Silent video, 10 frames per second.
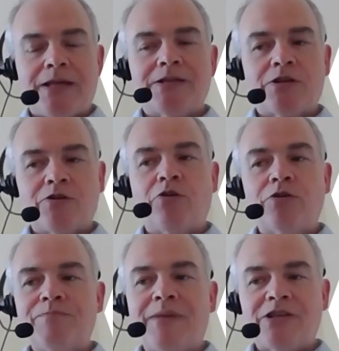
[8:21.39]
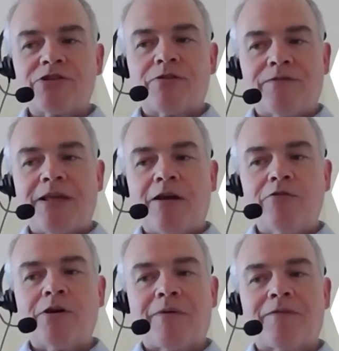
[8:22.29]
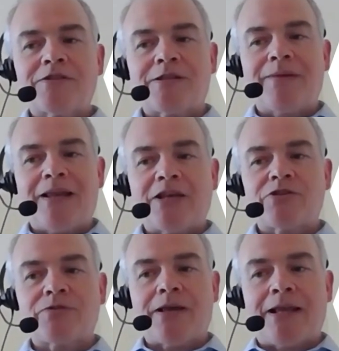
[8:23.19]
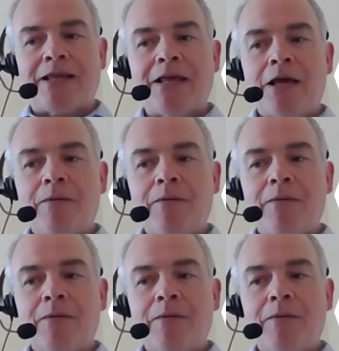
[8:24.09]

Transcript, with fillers: is a good measure of the outcome of a simulation training.